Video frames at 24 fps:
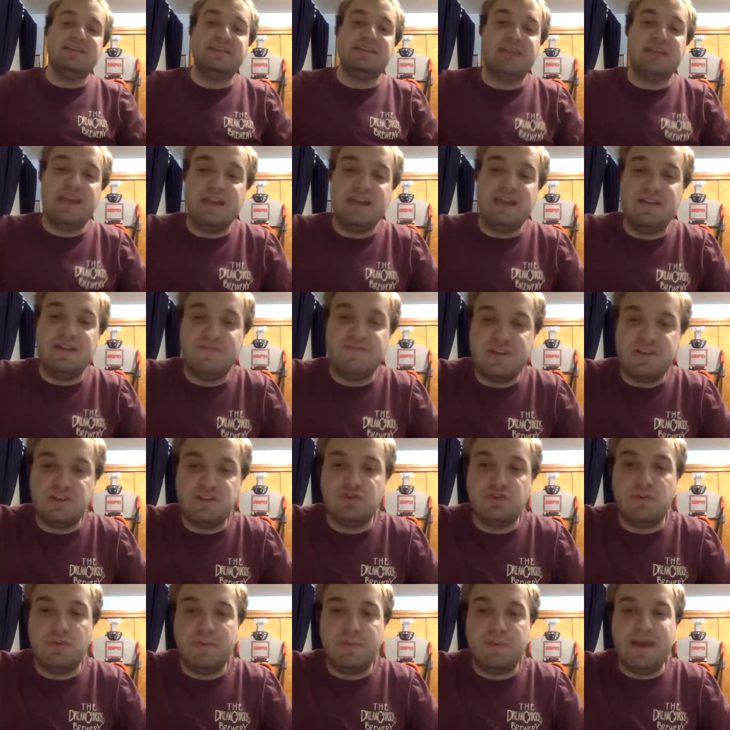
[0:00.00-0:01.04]
again an
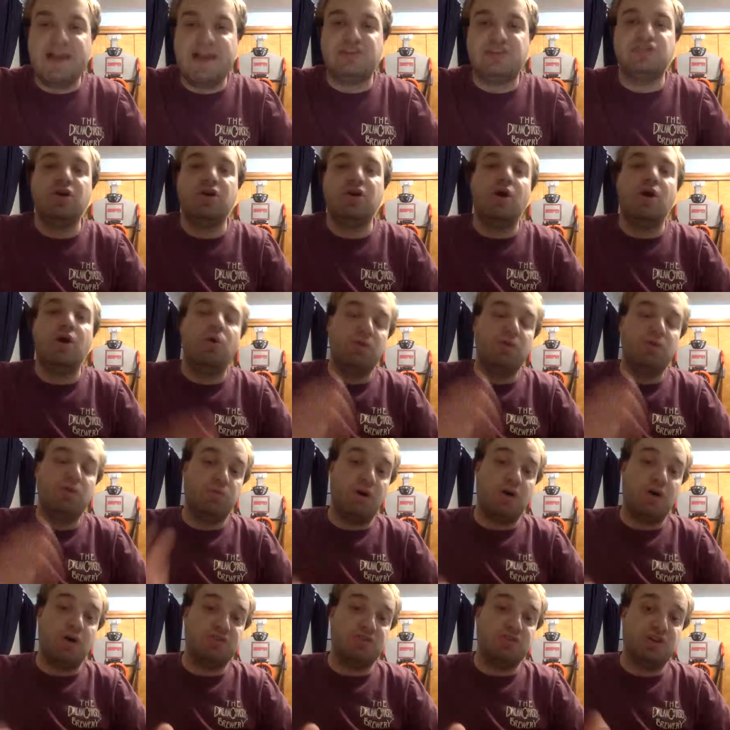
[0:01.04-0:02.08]
eventual match with
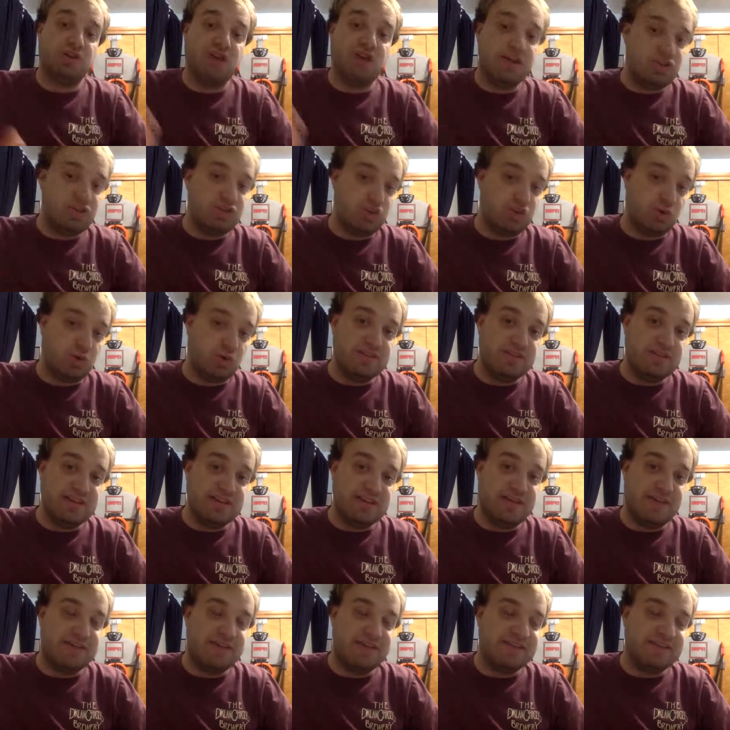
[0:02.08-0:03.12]
Walter and Jordan
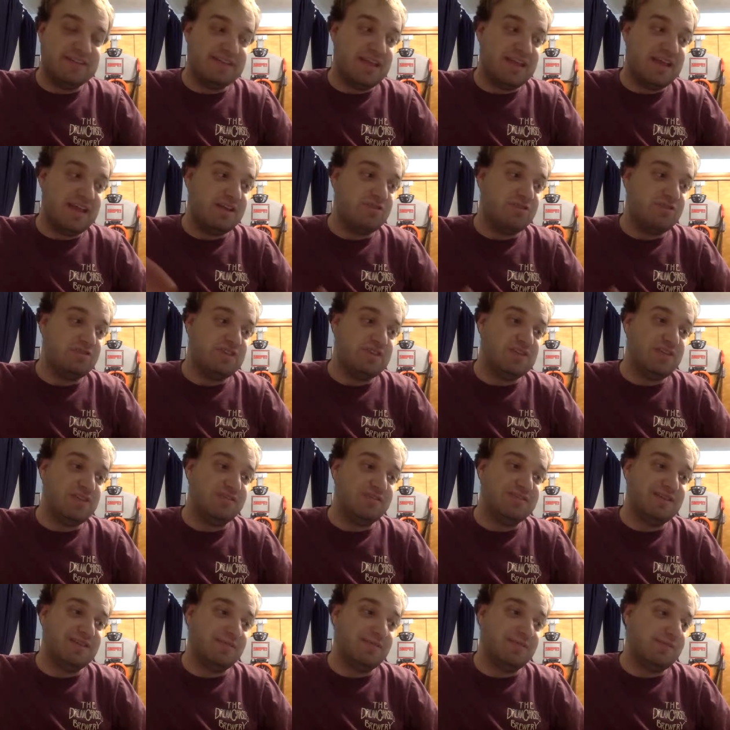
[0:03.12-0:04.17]
Devlin. As again, you know,
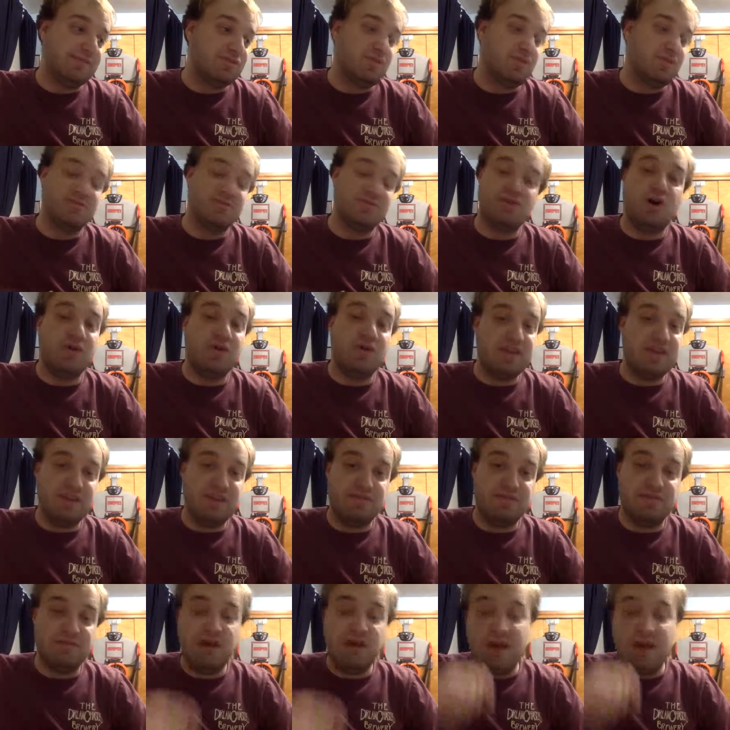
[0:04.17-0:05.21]
Devlin's not pretty much almost all he.
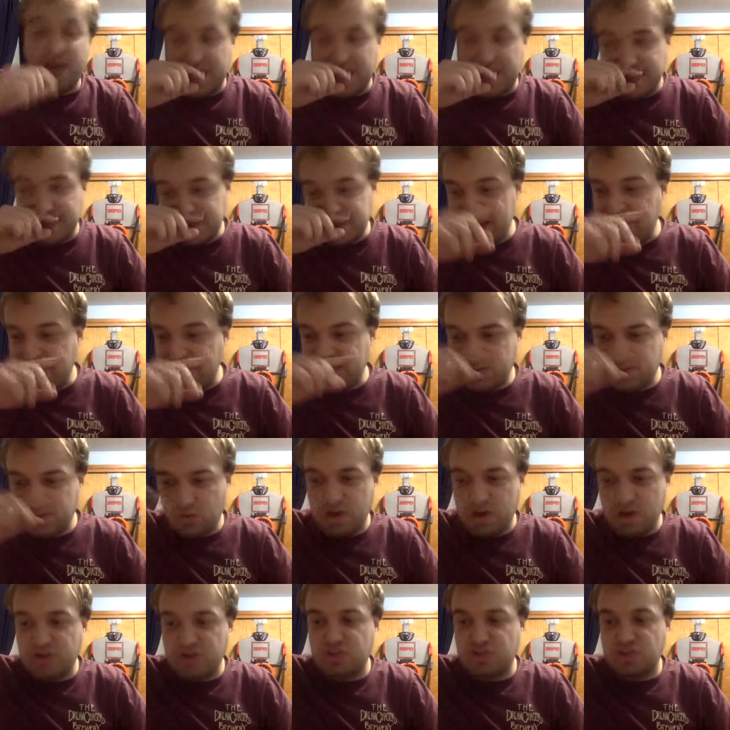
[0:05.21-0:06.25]
Well, again, Devlin's
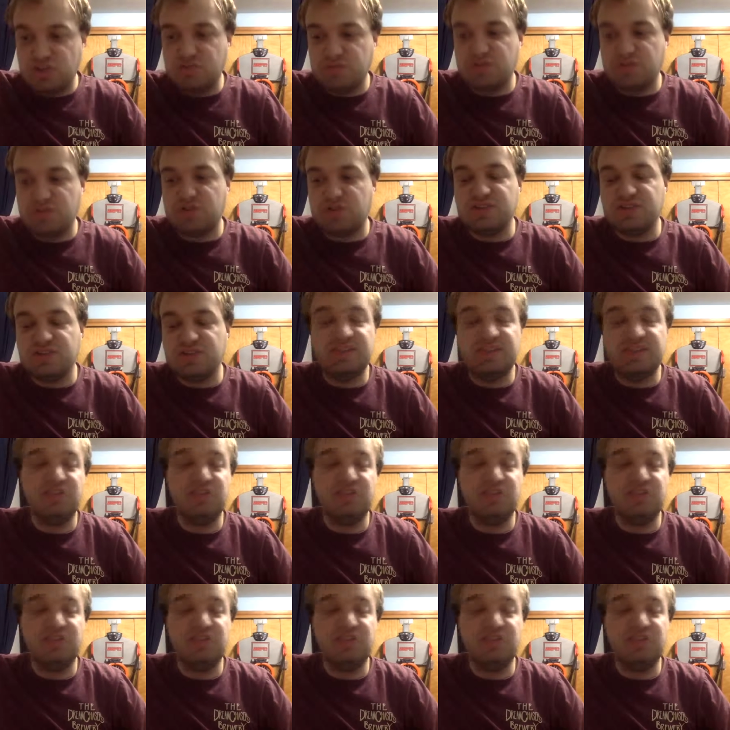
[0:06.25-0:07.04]
one of those superstars in the U